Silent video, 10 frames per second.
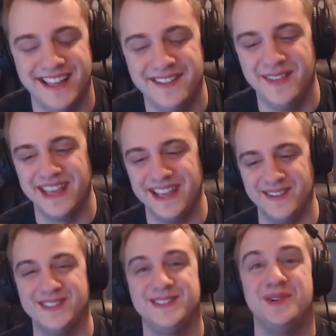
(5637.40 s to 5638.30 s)
like,
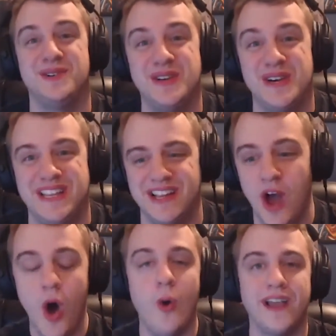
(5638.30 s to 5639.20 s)
you're so good.
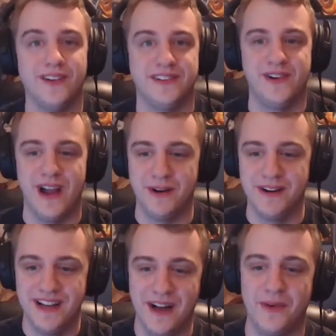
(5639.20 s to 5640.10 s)
Oh, and Kelsey
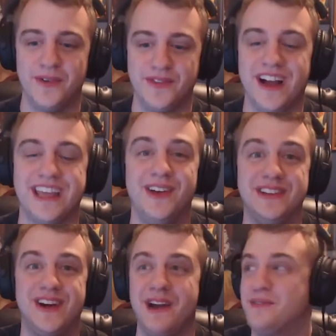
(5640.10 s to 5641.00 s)
Grammer. I've almost forgot
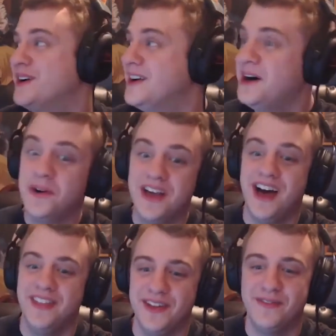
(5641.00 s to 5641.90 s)
Kelsey Grammer. Oh,
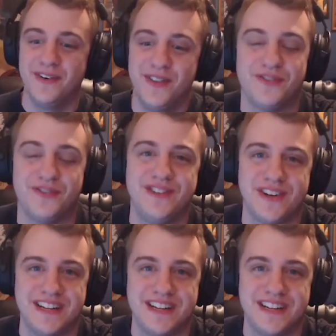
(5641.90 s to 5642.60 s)
God, they'll never do the Frasier